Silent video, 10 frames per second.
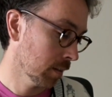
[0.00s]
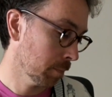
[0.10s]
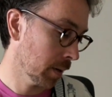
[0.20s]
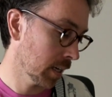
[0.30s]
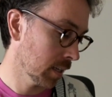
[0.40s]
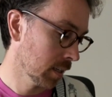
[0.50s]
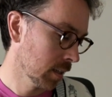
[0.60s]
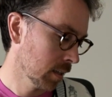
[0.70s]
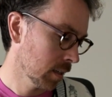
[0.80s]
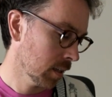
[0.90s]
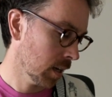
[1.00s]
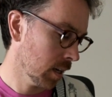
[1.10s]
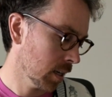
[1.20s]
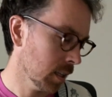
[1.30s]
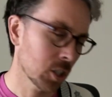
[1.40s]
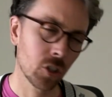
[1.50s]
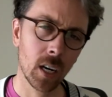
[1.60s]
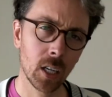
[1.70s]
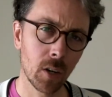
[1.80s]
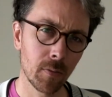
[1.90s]
But let's try to
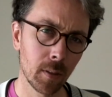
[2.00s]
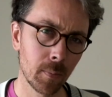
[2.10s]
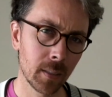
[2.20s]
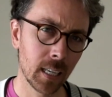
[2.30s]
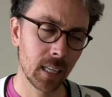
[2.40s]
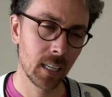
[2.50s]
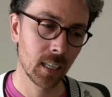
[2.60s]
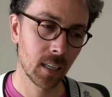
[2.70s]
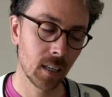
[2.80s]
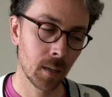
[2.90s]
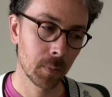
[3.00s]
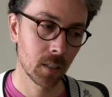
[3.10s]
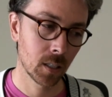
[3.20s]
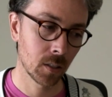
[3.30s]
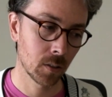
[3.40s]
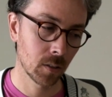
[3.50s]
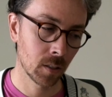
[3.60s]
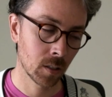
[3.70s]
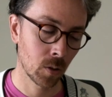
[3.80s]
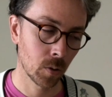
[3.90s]
go from the beginning up until
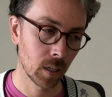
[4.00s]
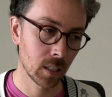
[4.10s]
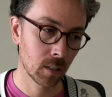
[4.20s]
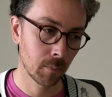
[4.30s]
this chorus,